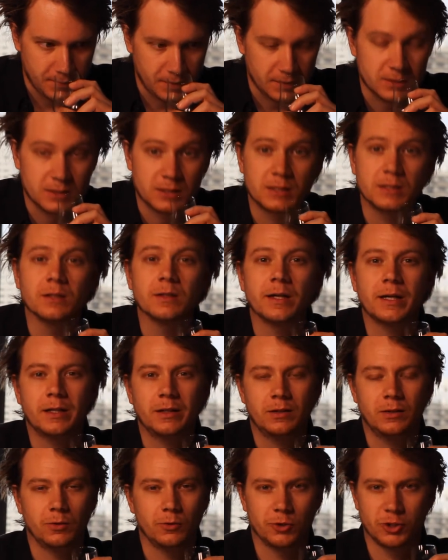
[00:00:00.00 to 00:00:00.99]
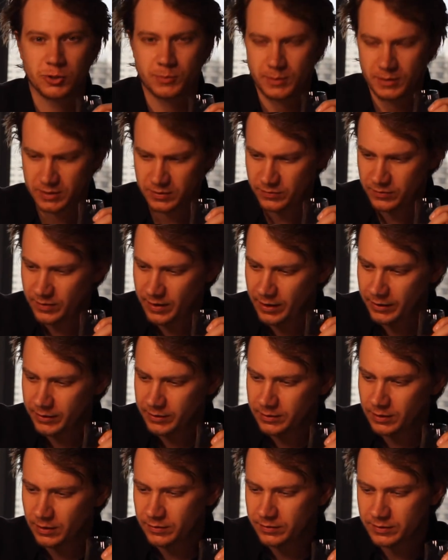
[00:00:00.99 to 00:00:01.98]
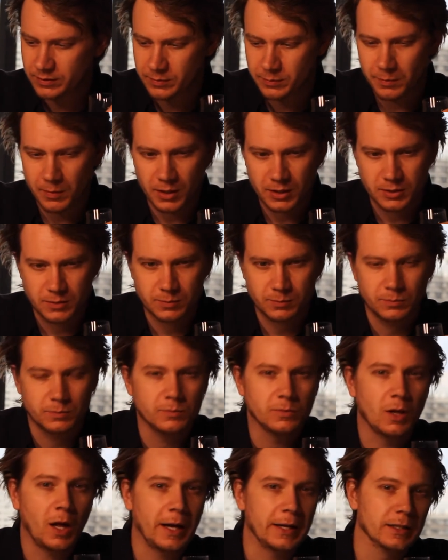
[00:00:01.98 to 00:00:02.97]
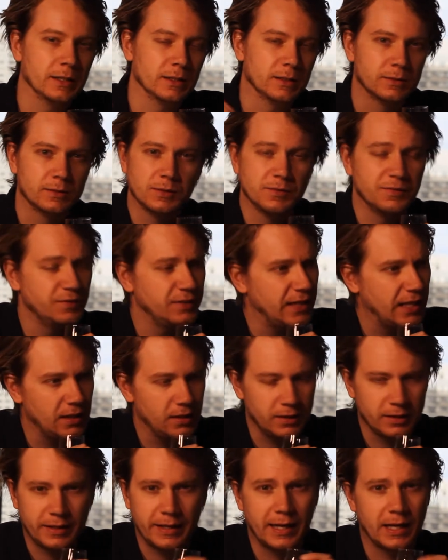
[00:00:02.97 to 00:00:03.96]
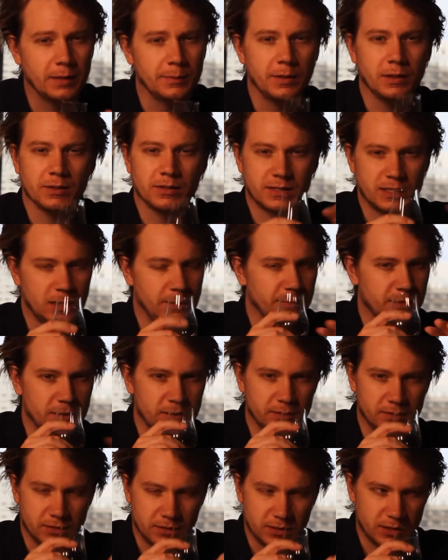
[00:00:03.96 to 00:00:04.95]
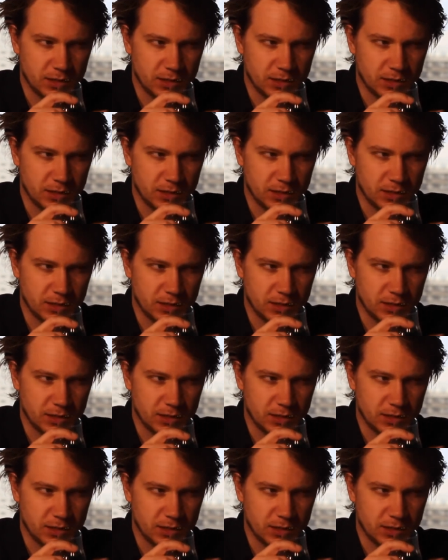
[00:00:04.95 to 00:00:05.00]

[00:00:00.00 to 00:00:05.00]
Still getting the orange, but it's much lighter. Vanilla and caramel and cinnamon